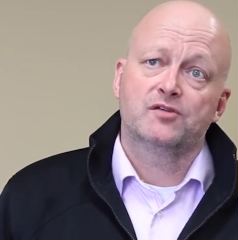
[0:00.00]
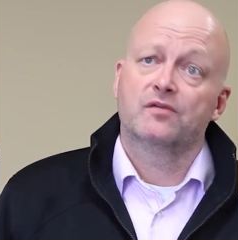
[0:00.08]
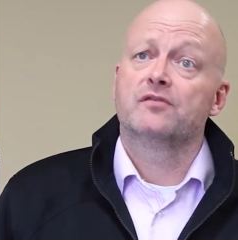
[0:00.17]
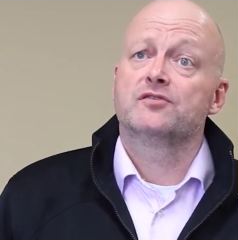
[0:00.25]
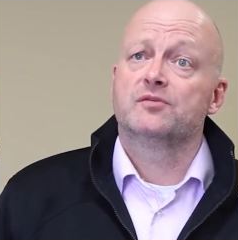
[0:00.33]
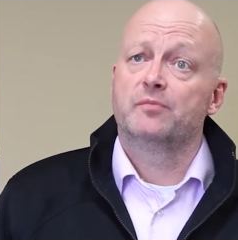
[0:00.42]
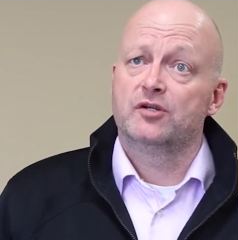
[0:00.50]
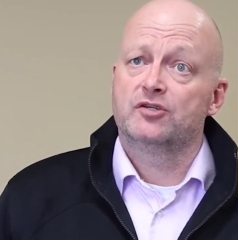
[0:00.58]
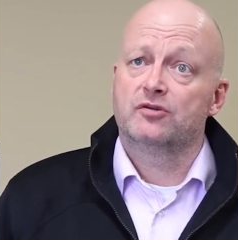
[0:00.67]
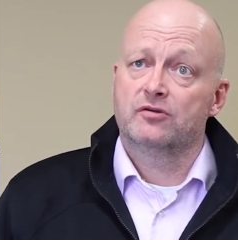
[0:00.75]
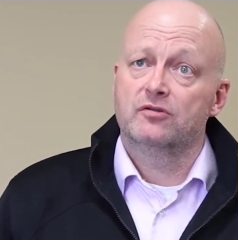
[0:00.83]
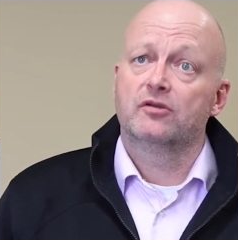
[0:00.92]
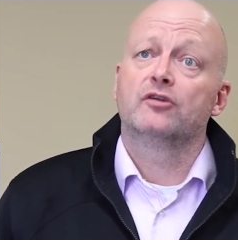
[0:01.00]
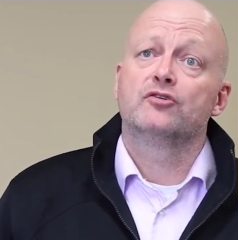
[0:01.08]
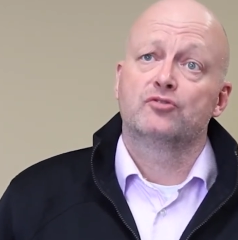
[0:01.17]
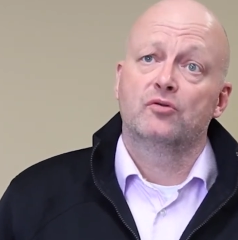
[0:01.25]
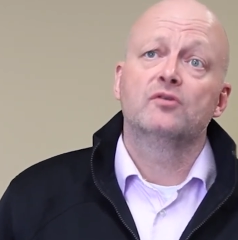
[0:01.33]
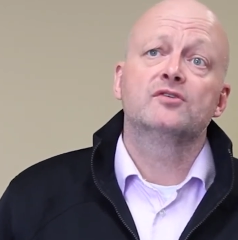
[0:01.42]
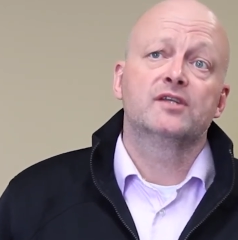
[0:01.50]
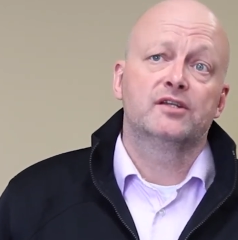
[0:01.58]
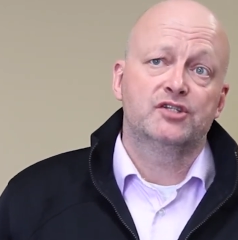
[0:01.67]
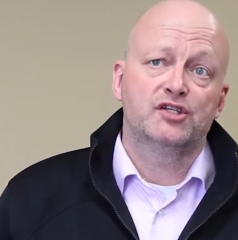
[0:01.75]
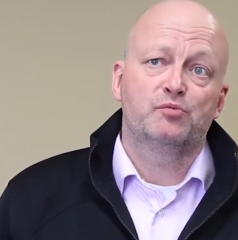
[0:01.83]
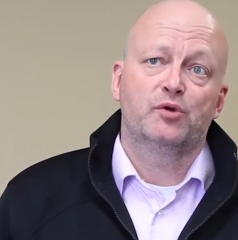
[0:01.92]
So there's some internal controls
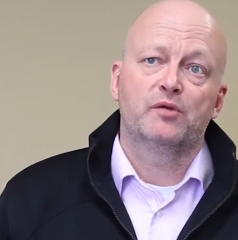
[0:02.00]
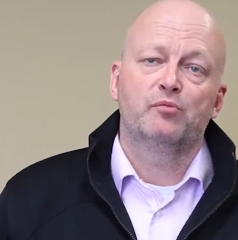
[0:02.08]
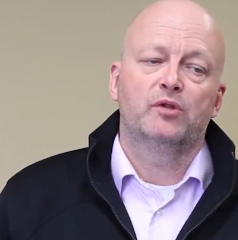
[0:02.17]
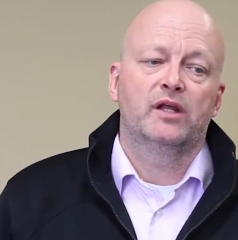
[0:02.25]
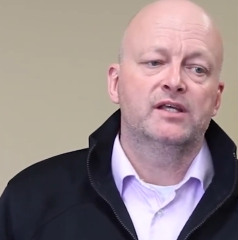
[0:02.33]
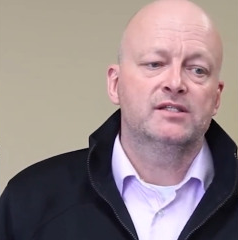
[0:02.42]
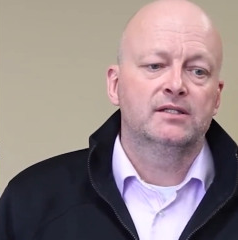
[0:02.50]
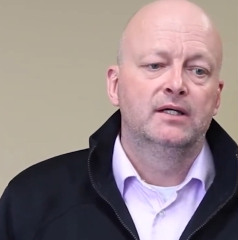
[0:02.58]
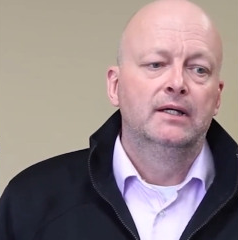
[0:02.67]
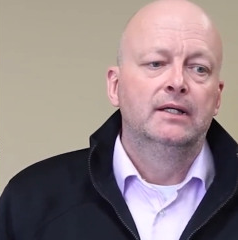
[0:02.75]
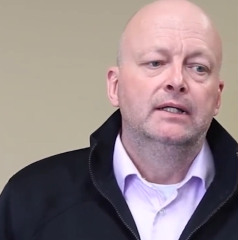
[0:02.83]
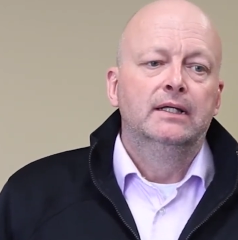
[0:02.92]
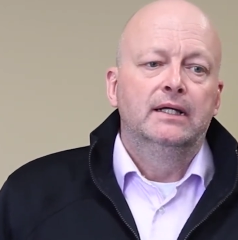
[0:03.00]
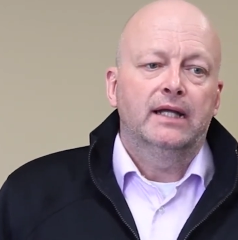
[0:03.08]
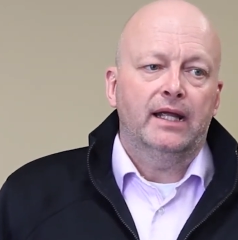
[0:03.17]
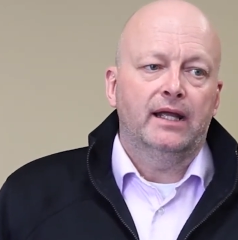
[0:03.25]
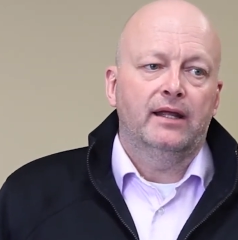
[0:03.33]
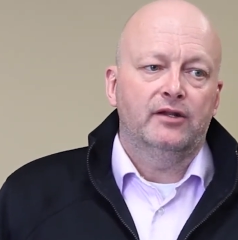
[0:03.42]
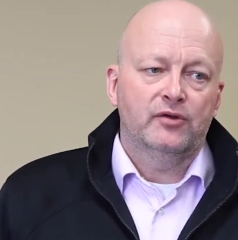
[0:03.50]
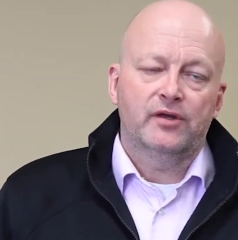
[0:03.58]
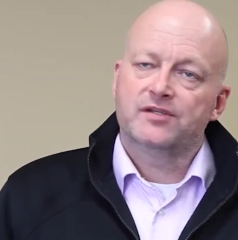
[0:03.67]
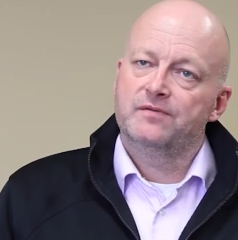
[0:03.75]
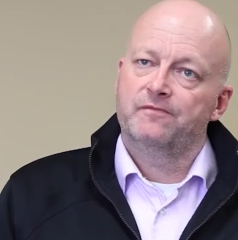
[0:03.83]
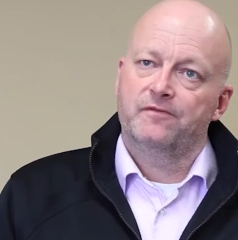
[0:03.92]
that she's put in place, and
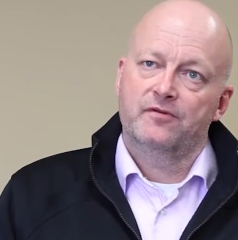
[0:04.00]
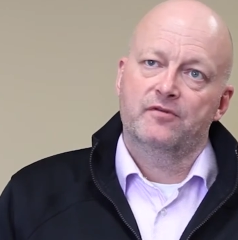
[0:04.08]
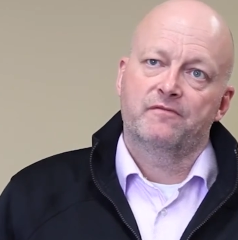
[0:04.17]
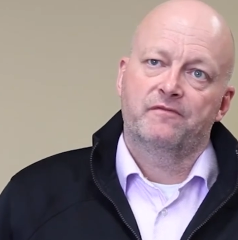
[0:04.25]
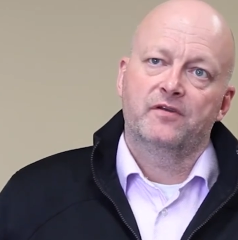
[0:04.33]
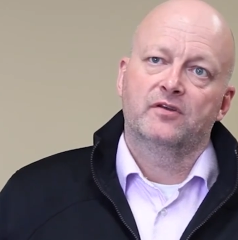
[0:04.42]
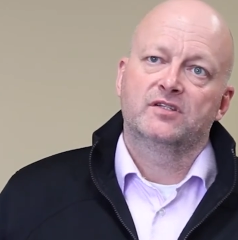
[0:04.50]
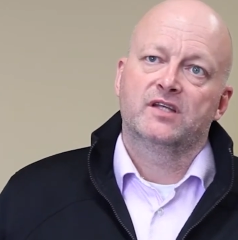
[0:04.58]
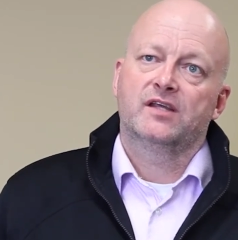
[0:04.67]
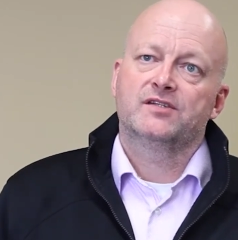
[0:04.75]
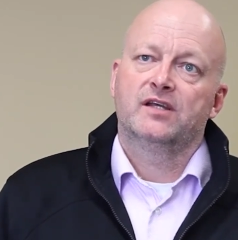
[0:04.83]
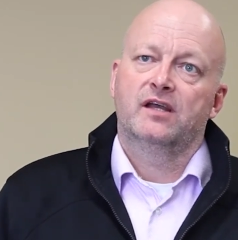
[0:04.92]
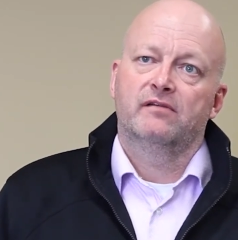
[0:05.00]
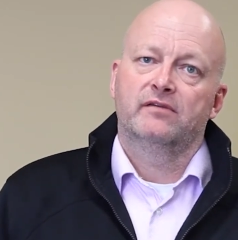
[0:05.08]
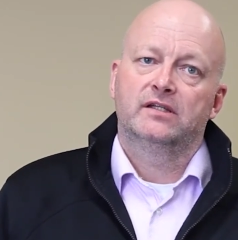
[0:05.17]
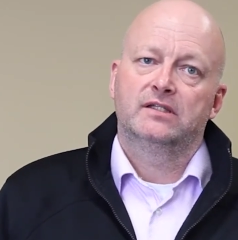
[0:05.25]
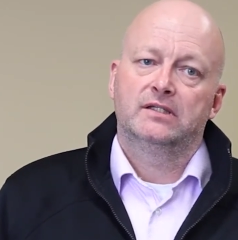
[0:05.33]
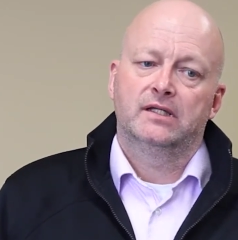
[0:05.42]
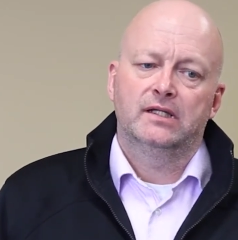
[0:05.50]
doing some further field testing of it.